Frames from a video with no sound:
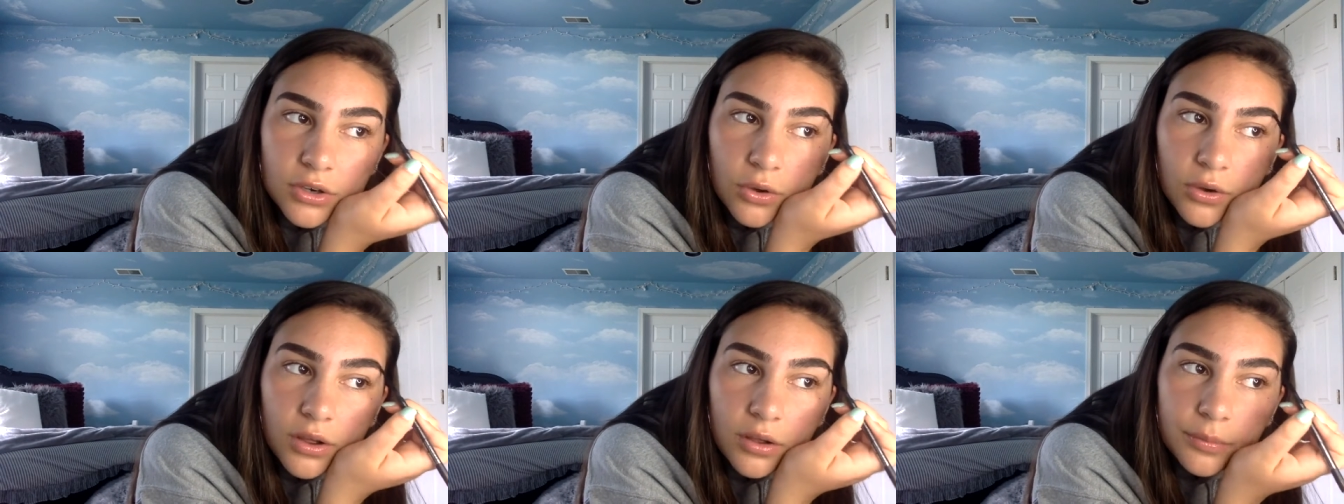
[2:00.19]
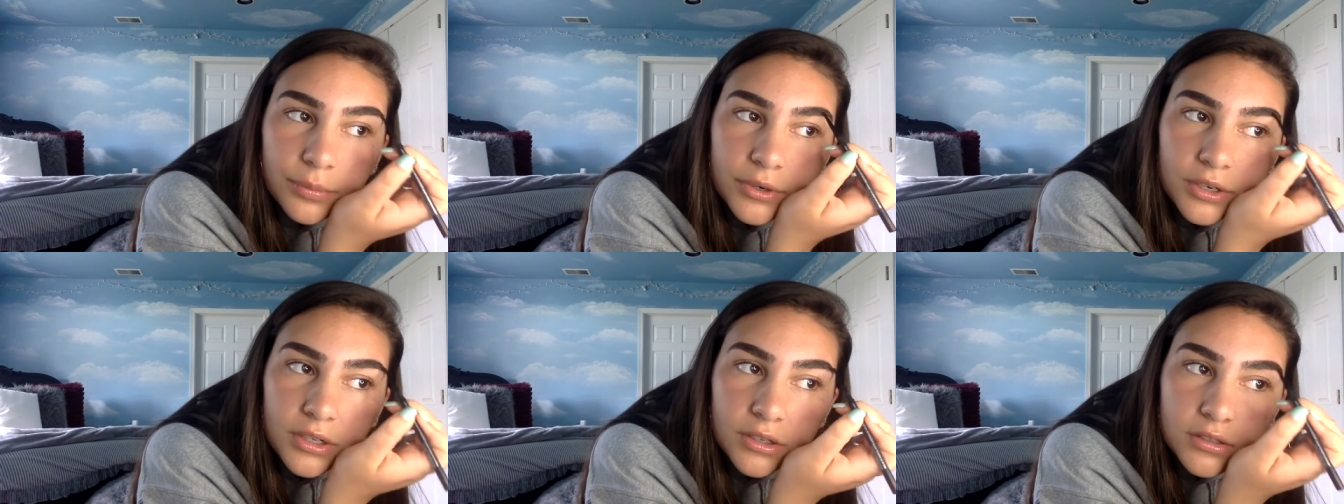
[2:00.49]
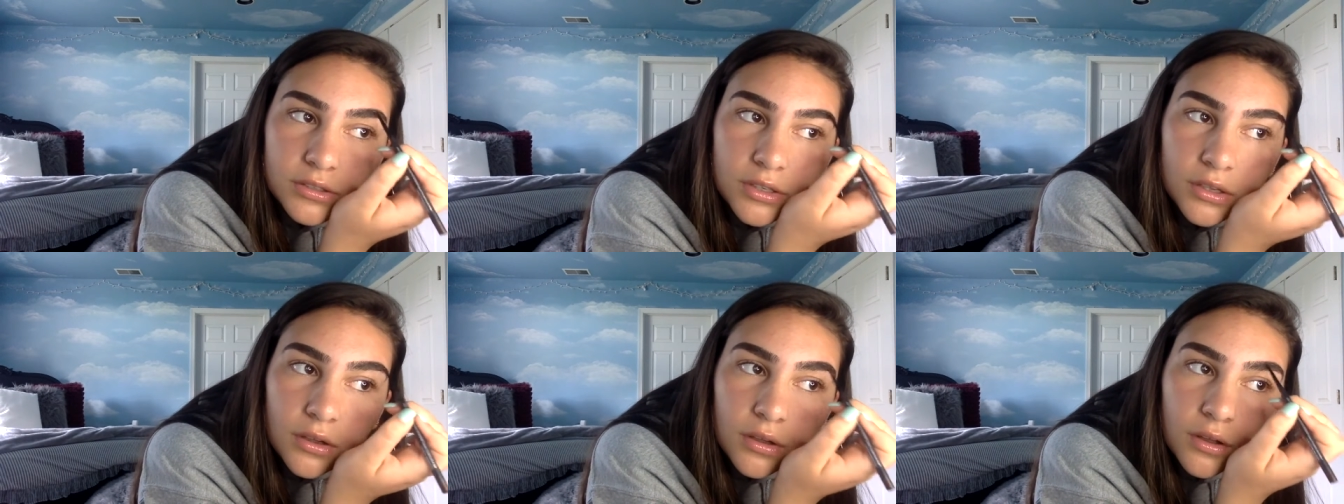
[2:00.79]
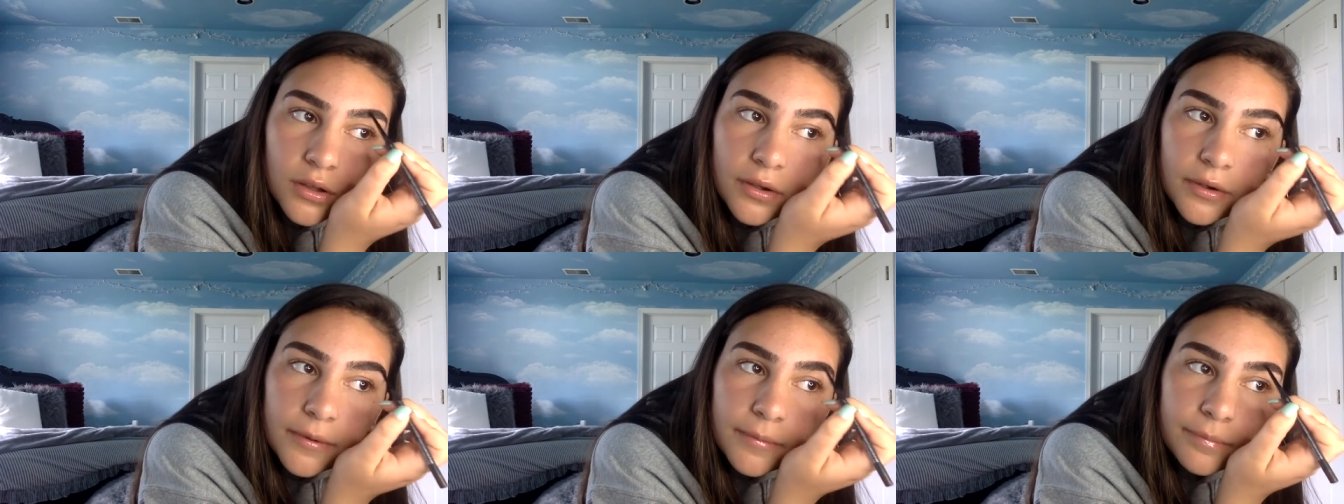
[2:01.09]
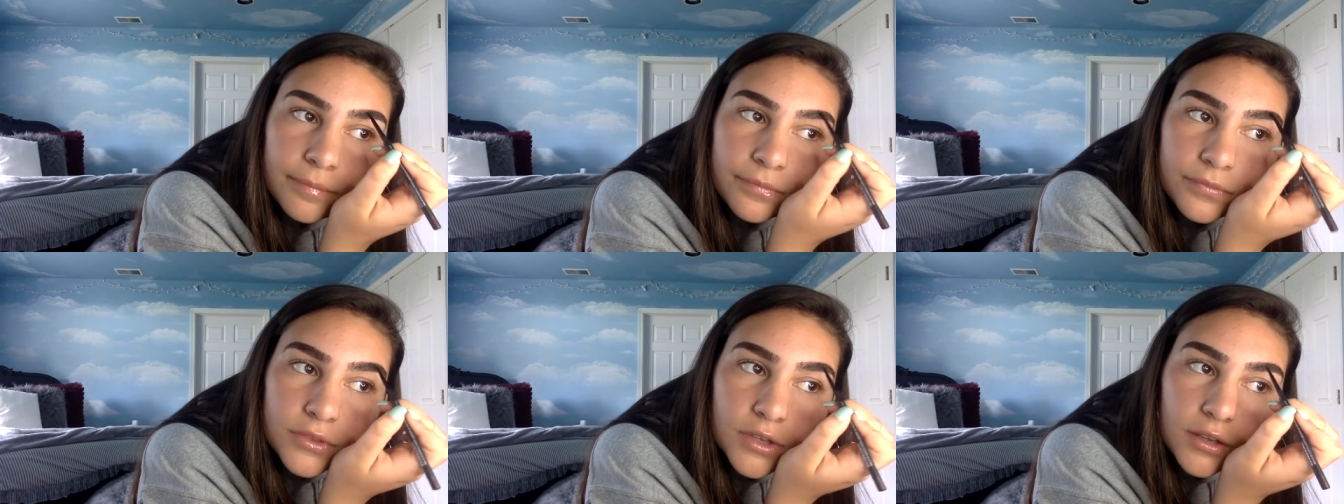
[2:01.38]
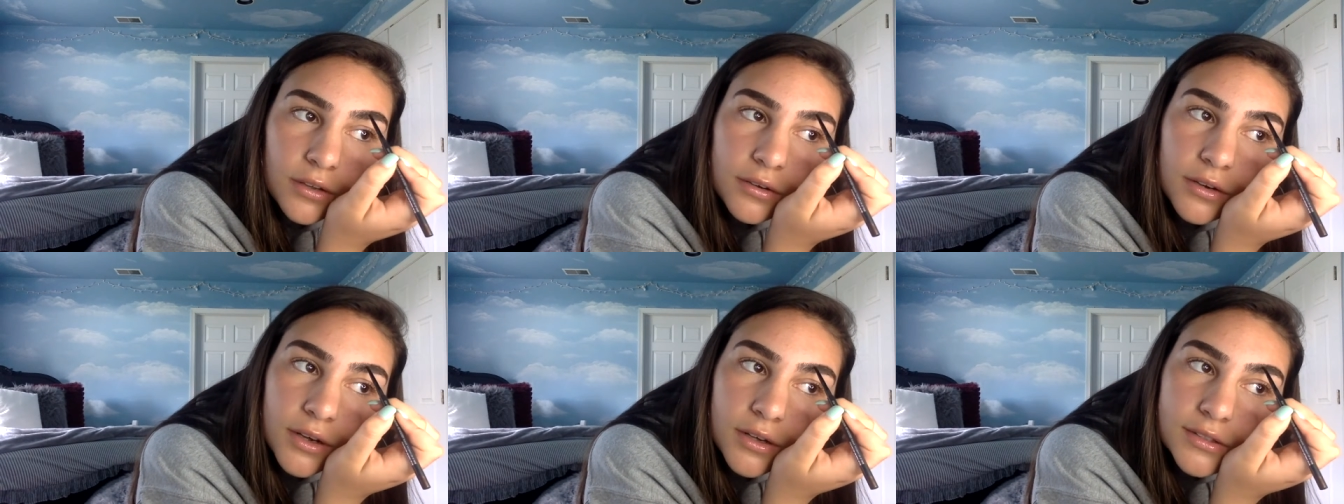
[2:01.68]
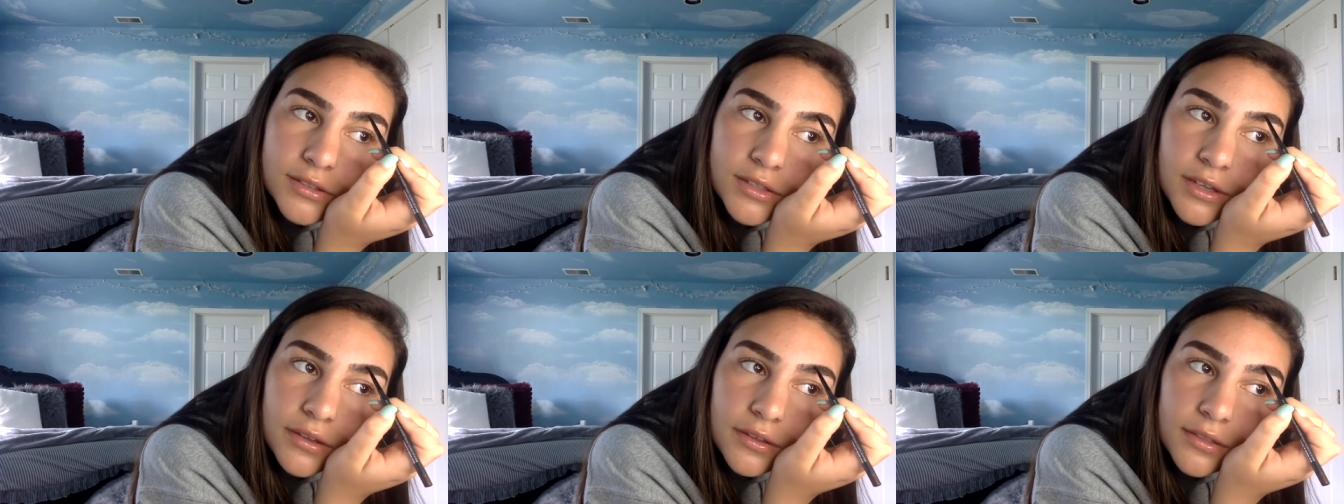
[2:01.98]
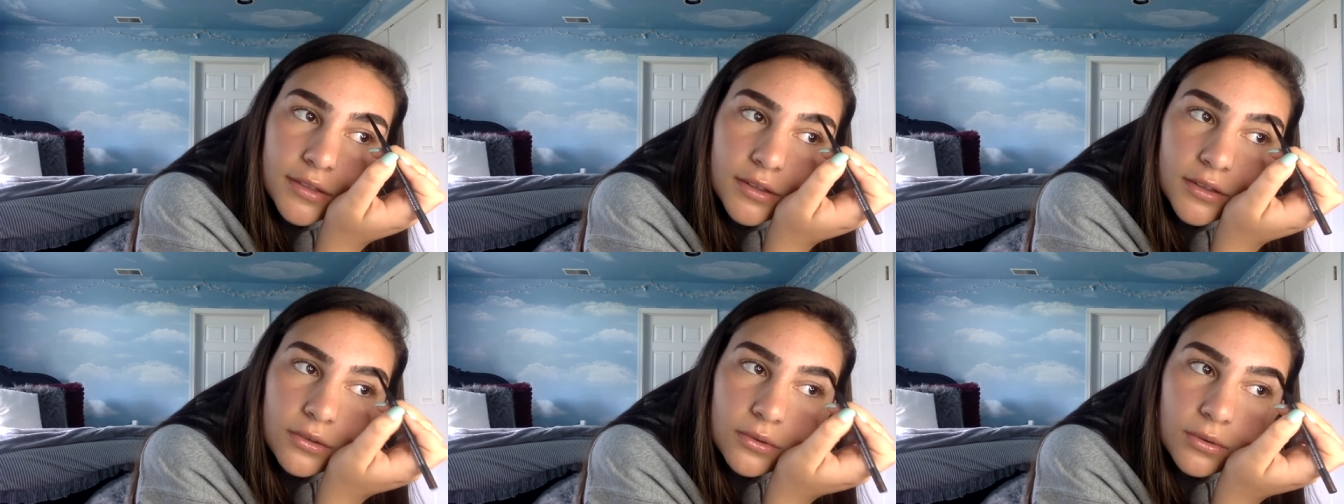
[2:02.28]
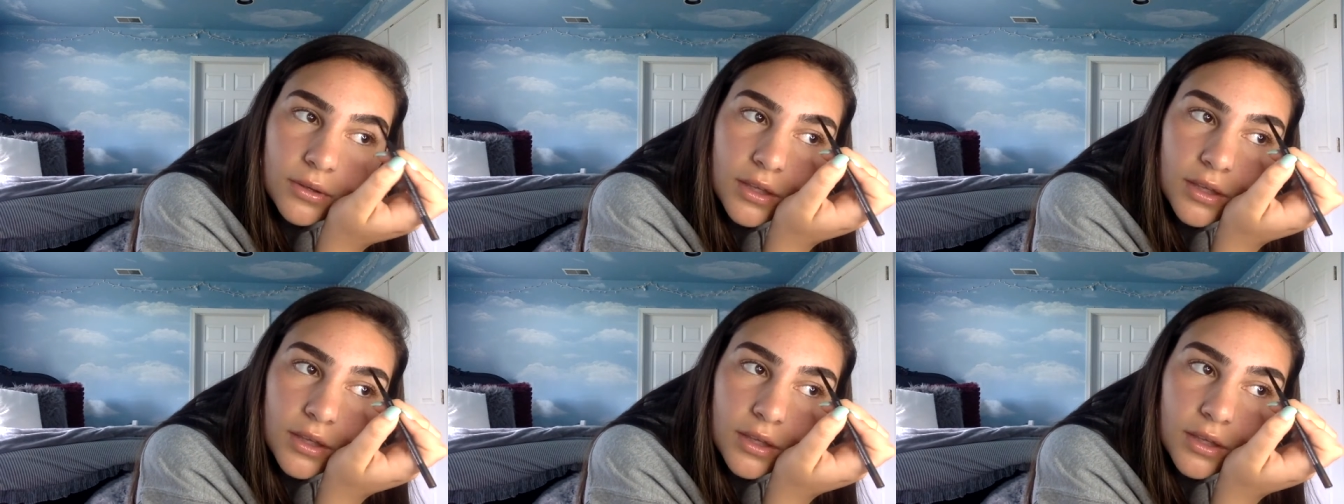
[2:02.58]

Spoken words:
know companies. Like not saying that you